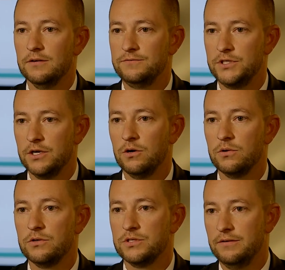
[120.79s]
of
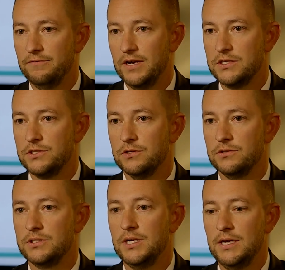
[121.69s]
shareholders and
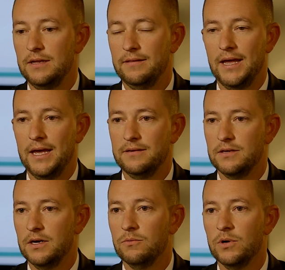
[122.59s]
investors that
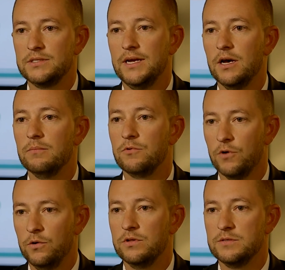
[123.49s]
uh, want to help
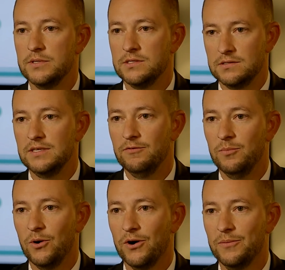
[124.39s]
grow this business even
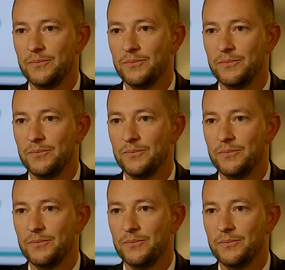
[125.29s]
more.